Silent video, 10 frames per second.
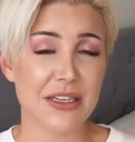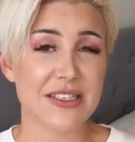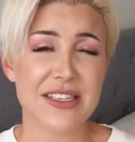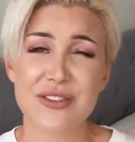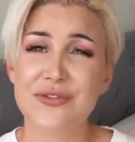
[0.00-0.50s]

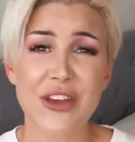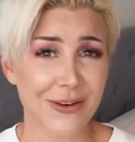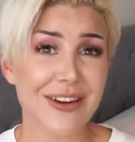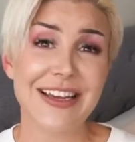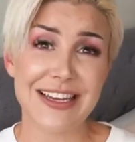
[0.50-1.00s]
because it's
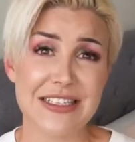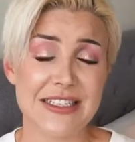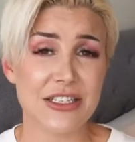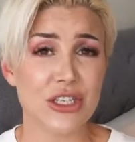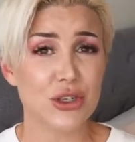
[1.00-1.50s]
very
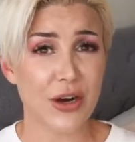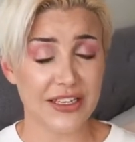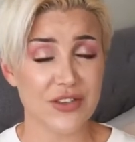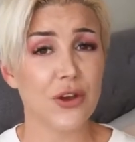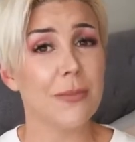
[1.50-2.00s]
easy to
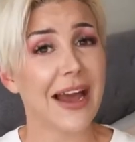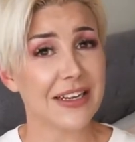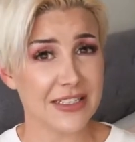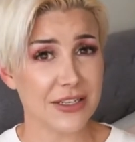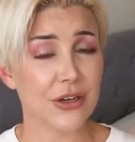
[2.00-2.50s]
transfer
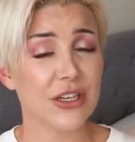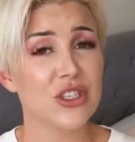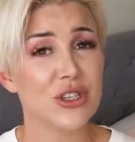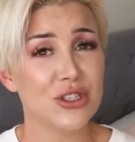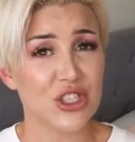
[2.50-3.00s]
bacteria
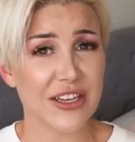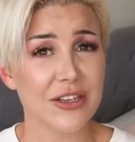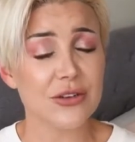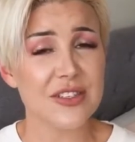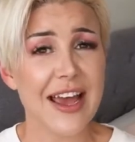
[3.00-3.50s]
to your
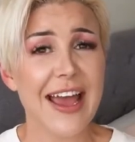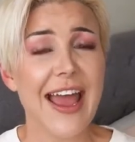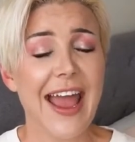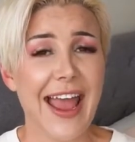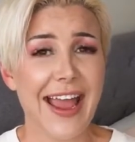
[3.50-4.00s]
genitals.
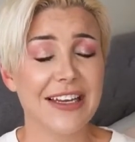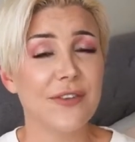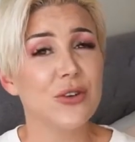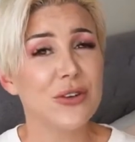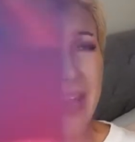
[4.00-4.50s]
And if you